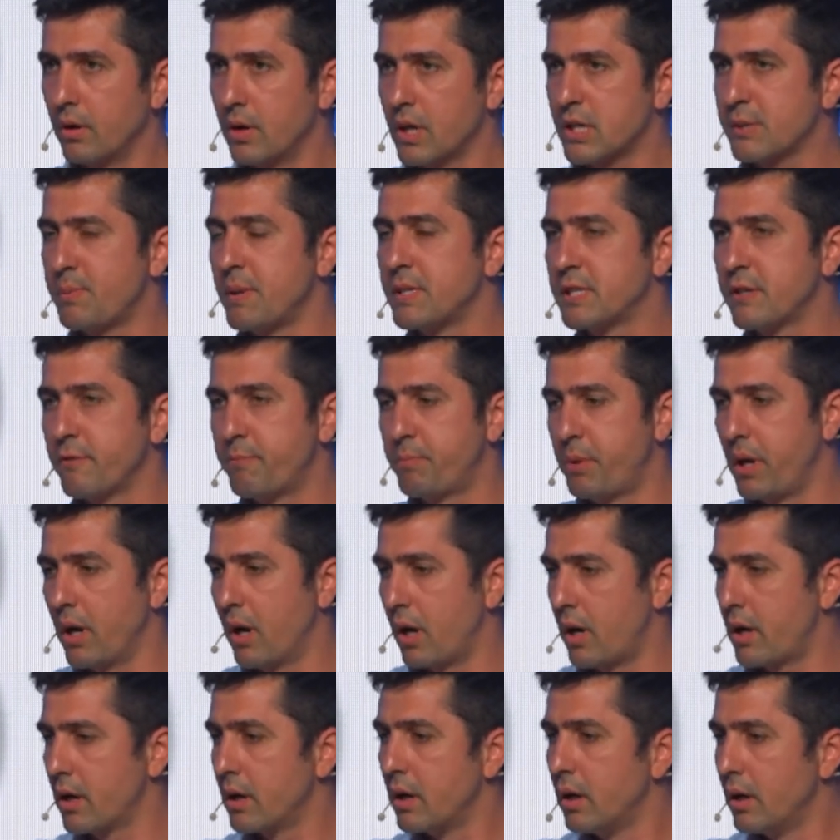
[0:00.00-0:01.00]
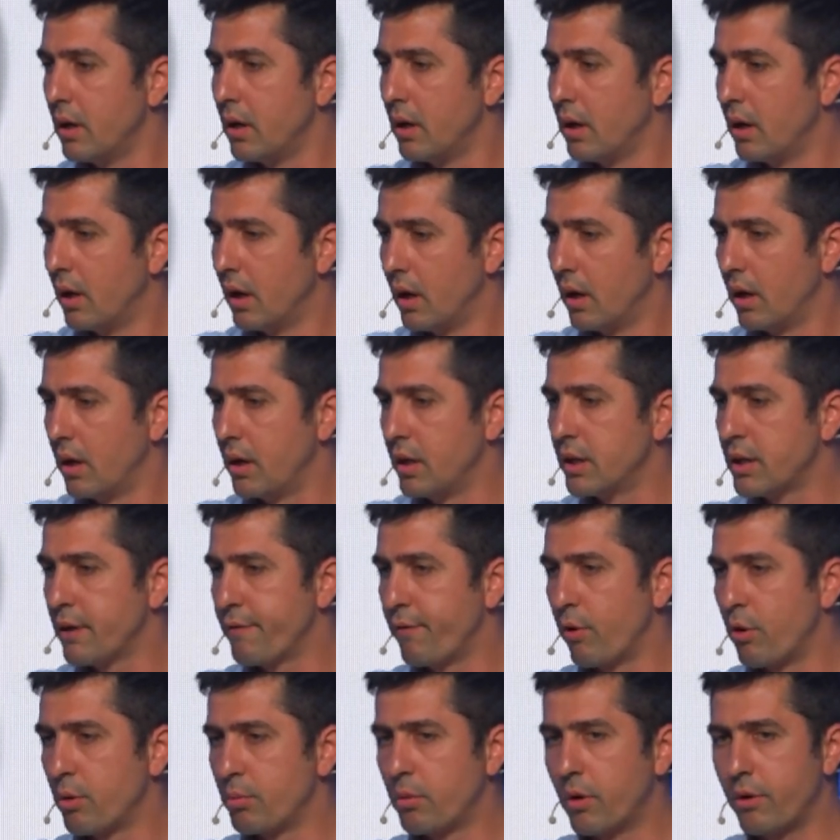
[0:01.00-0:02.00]
expensive PR in the
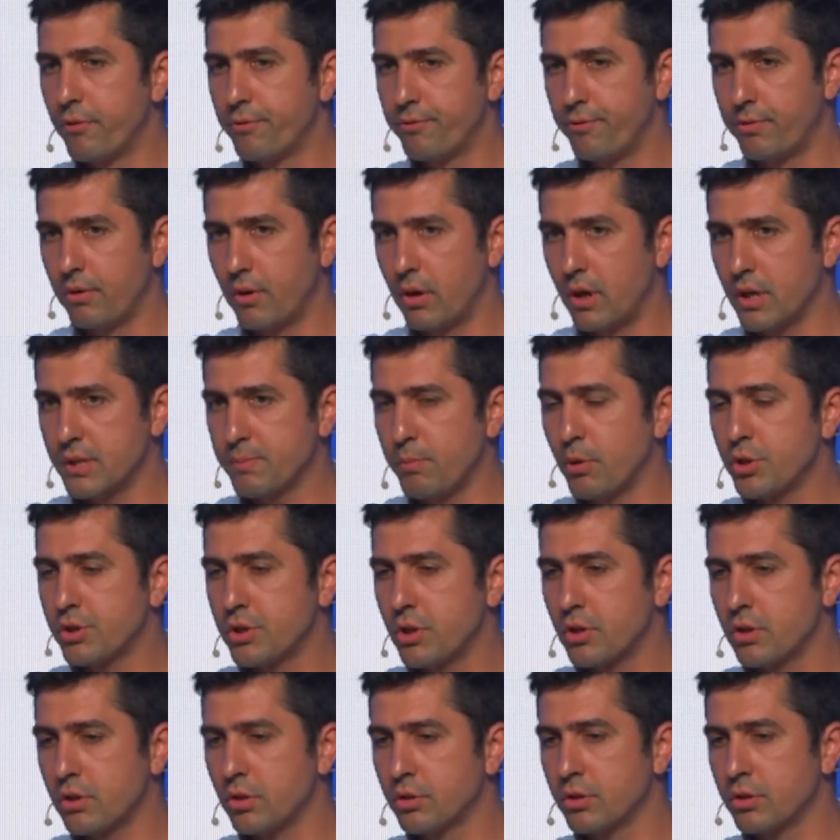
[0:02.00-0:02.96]
form of sponsored